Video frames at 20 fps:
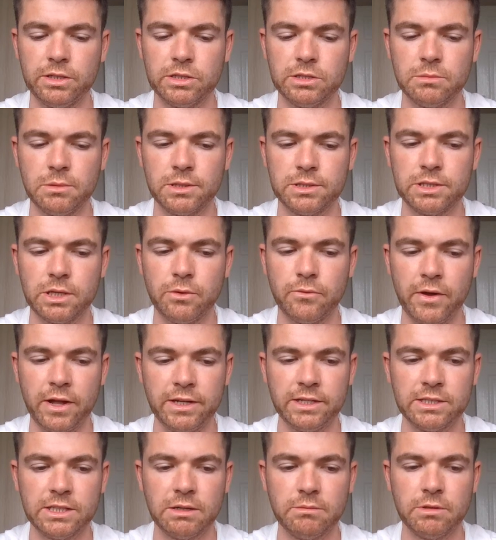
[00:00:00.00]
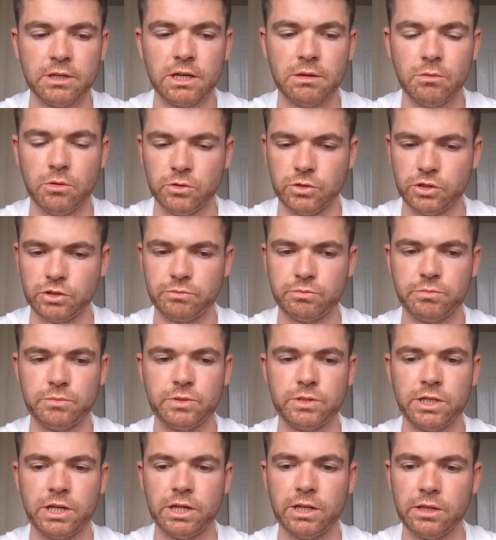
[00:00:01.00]
it to myself anytime I came on, just
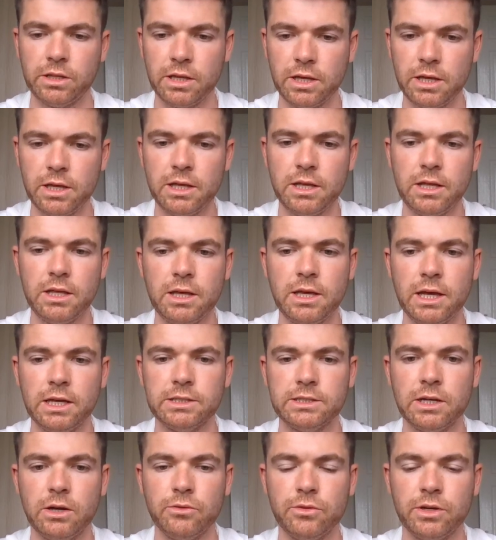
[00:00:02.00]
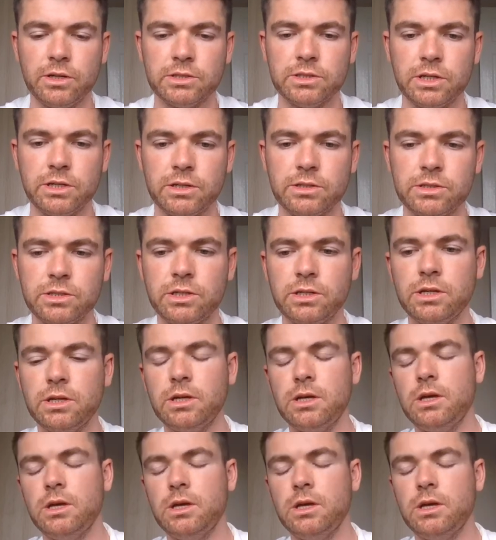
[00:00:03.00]
saying it's health anxiety.